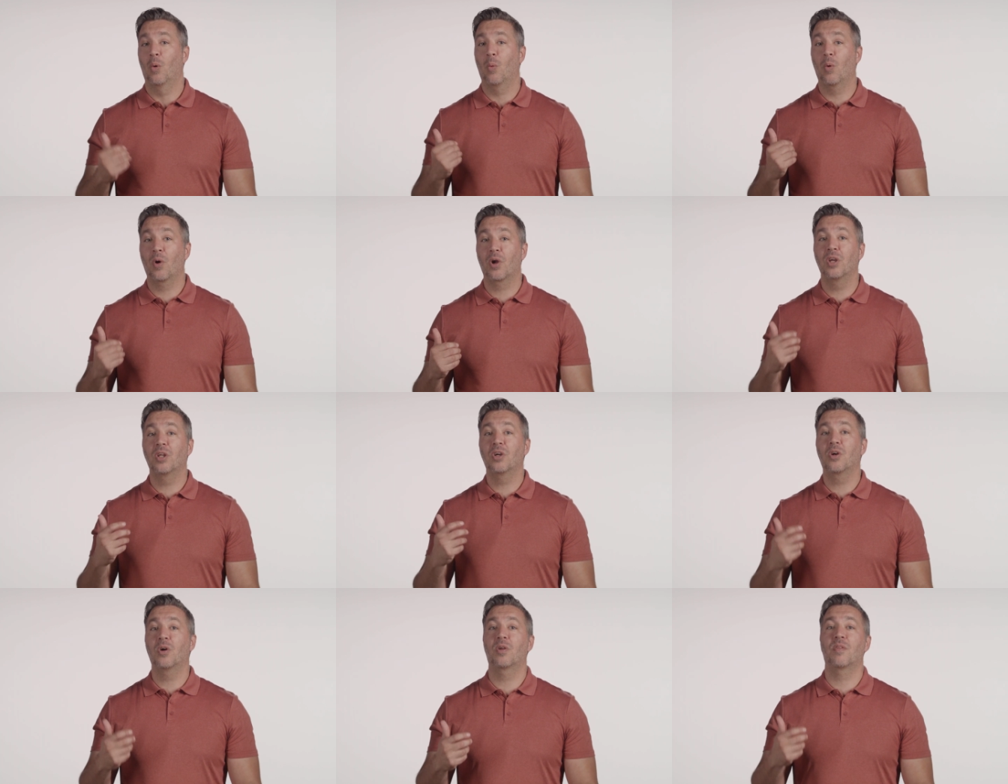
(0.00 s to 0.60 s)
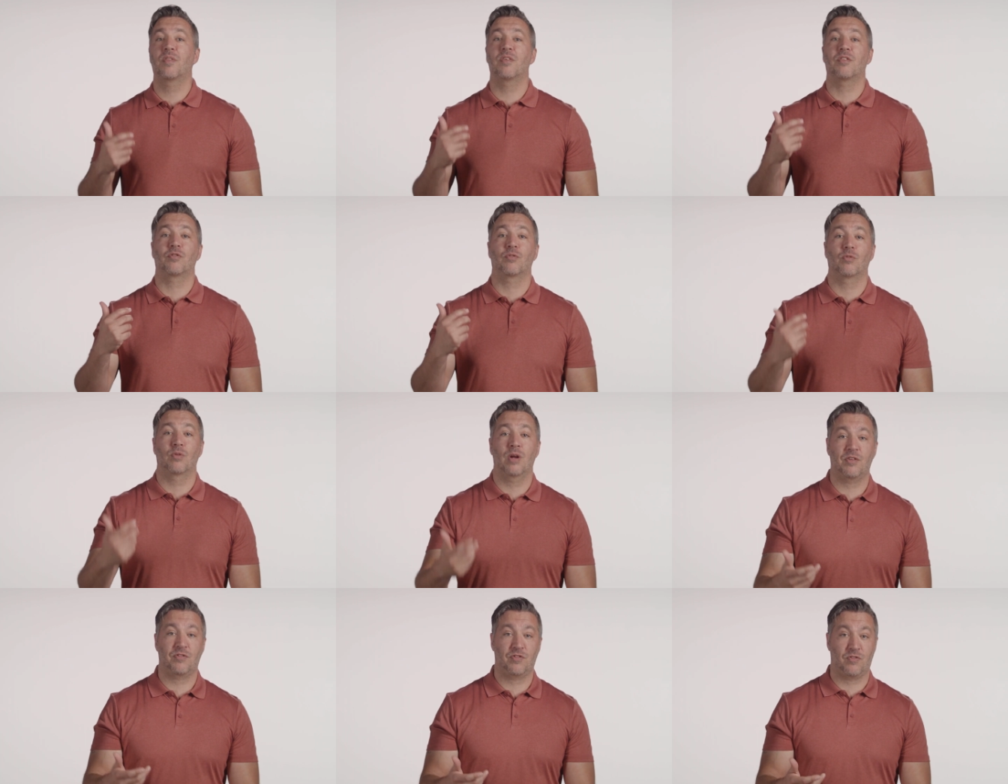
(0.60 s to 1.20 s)
we're gonna go to
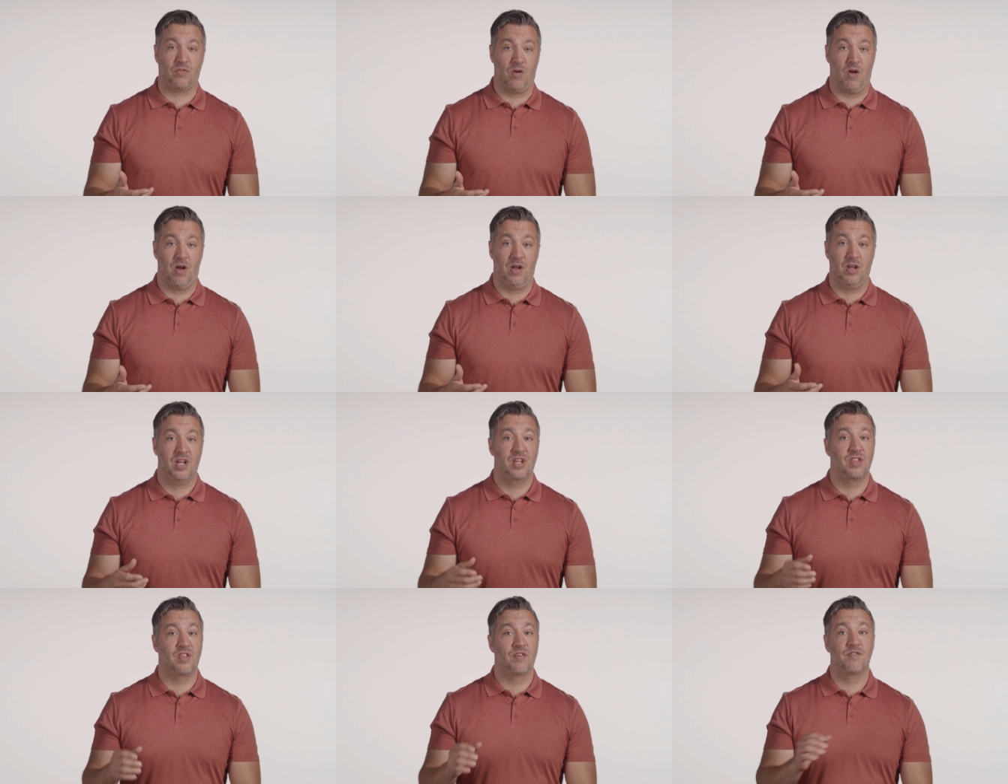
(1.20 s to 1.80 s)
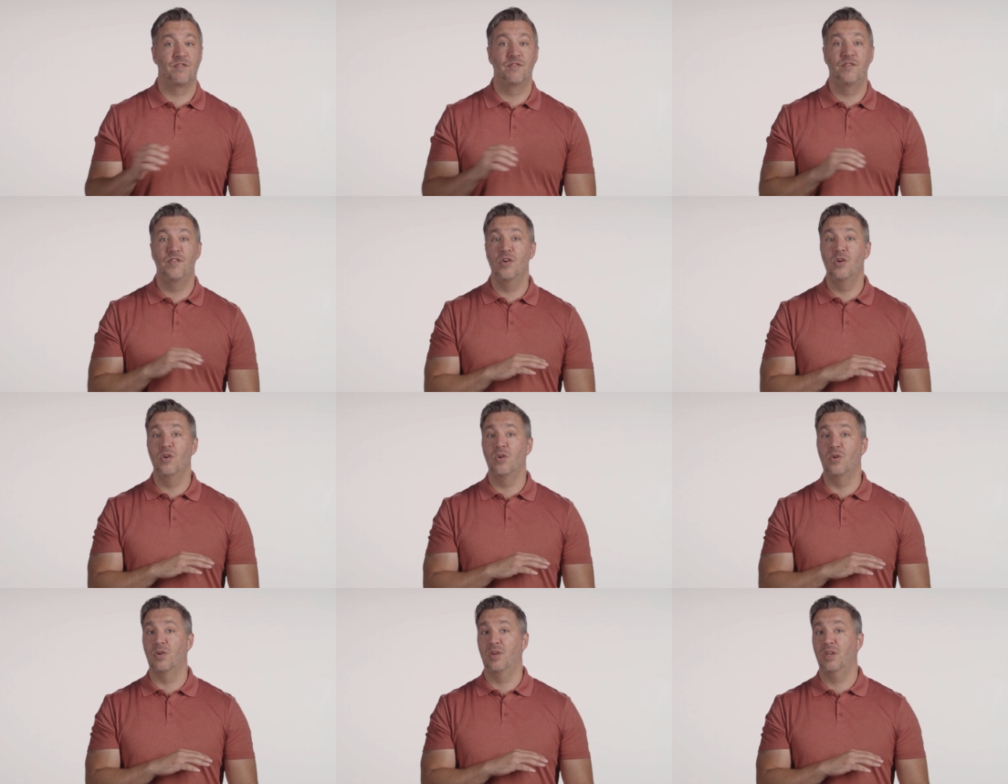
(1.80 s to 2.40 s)
this restaurant and the
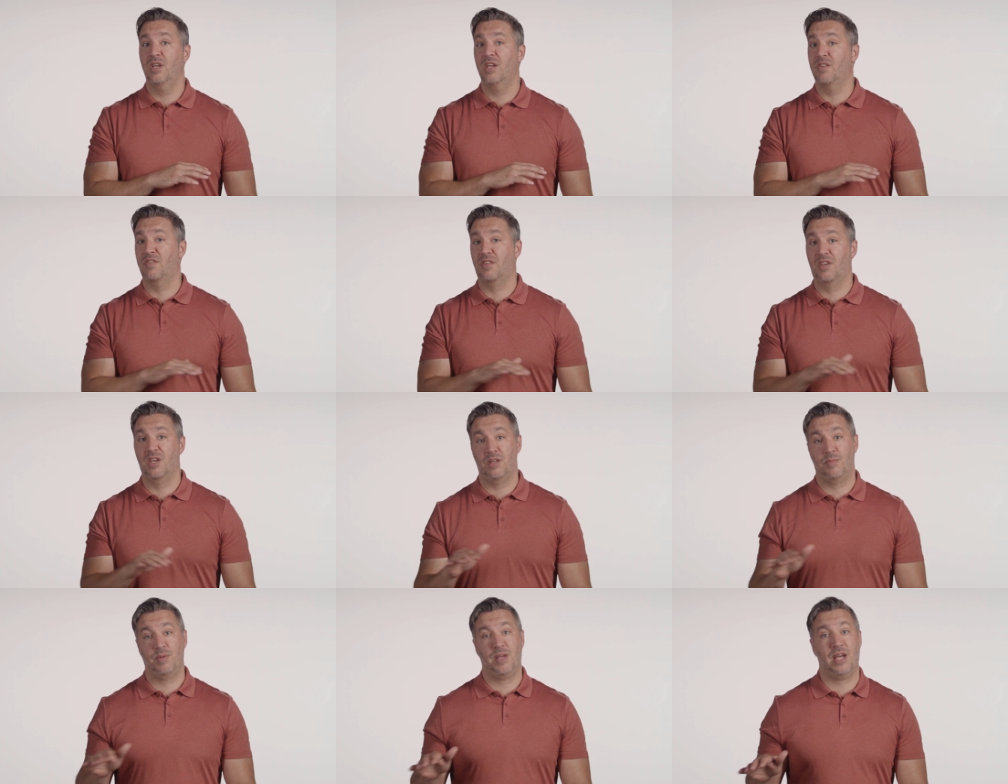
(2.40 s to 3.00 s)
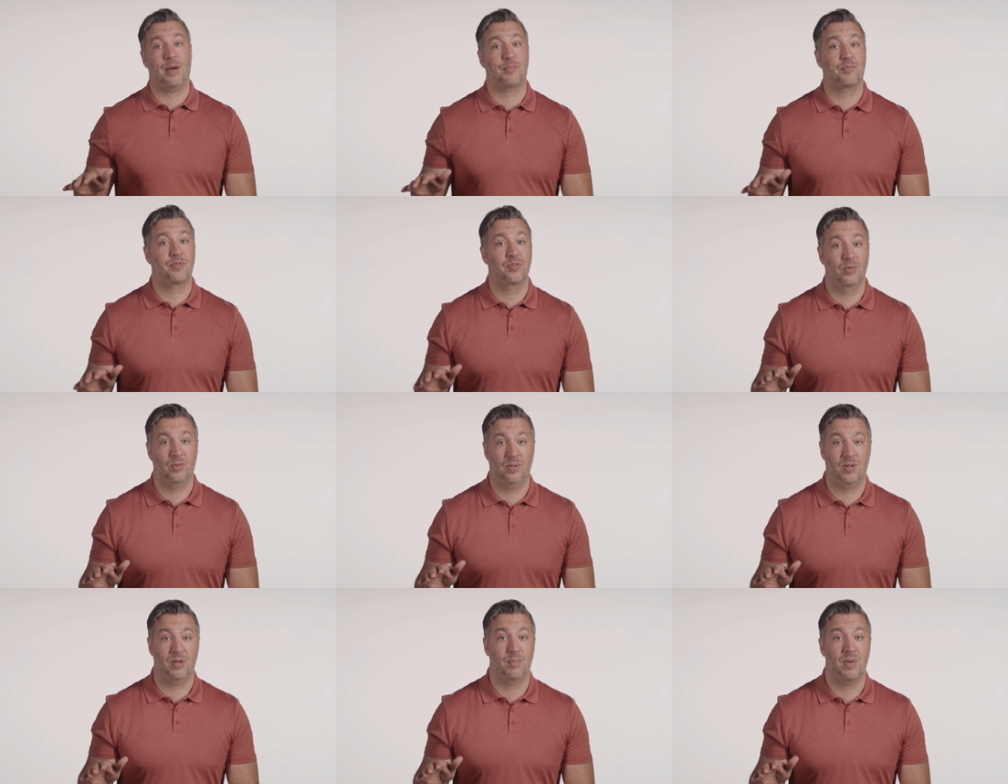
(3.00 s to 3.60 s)
food is gonna be
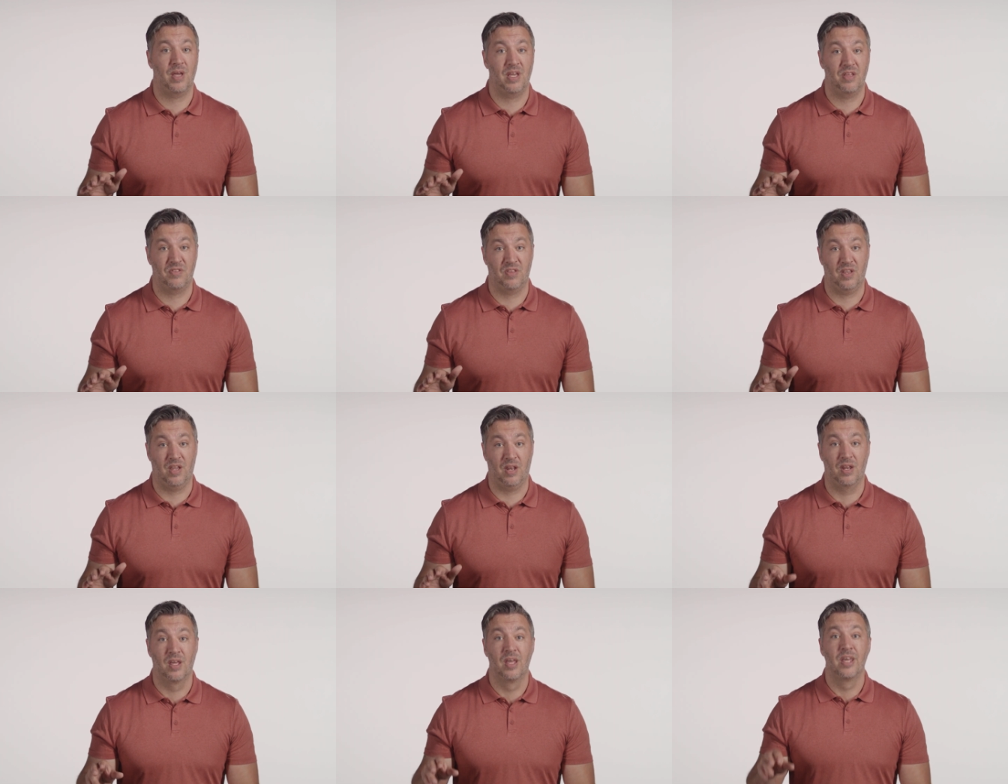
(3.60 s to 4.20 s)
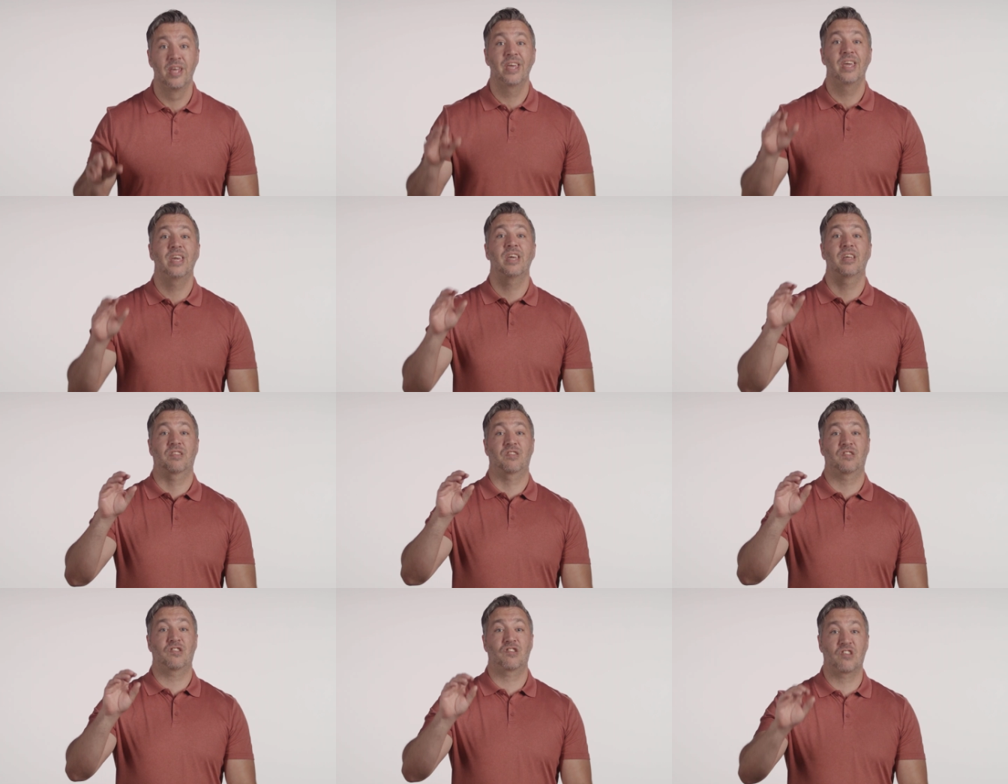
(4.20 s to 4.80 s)
absolutely amazing.
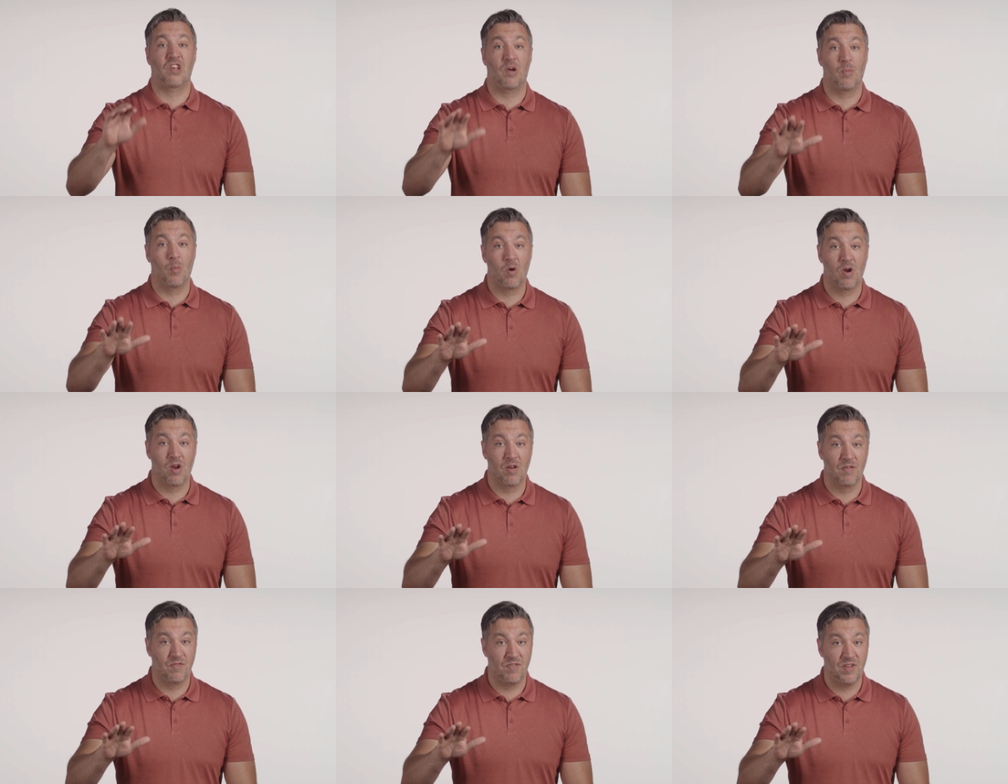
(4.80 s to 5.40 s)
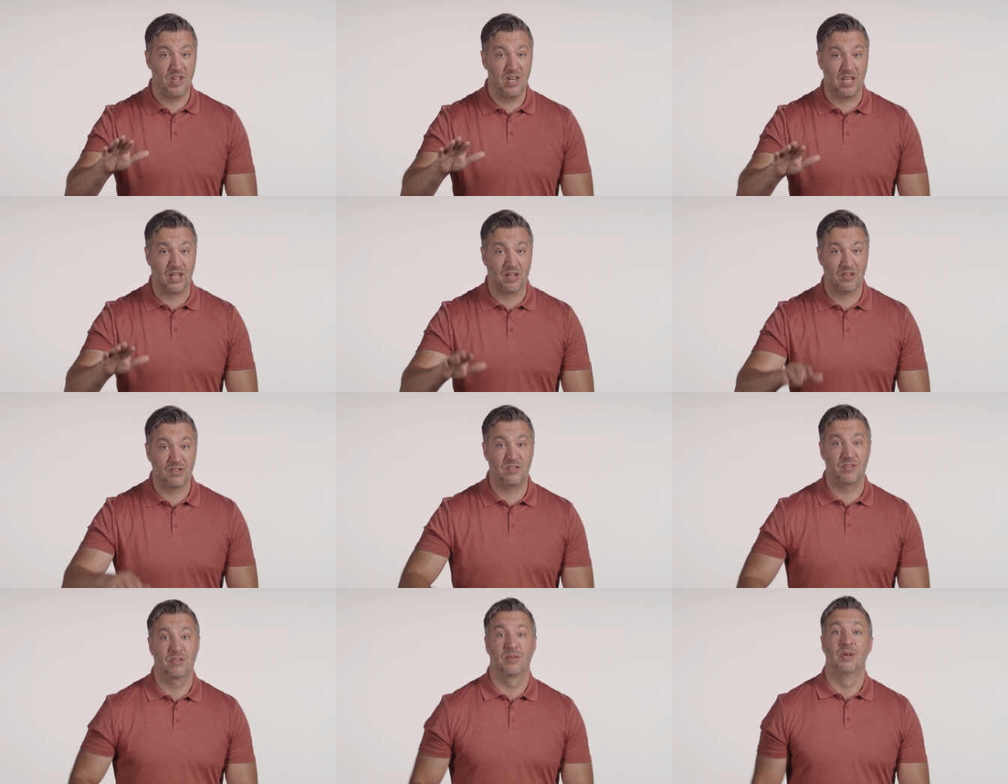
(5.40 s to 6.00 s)
It's somewhere in
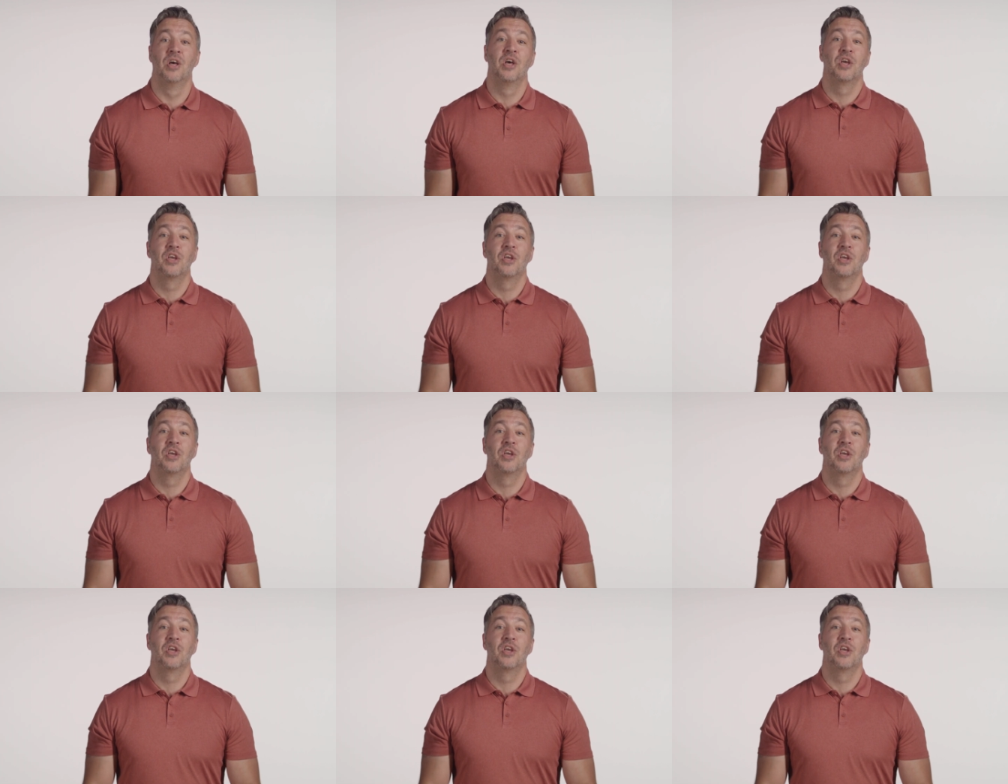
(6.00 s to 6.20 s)
Phoenix.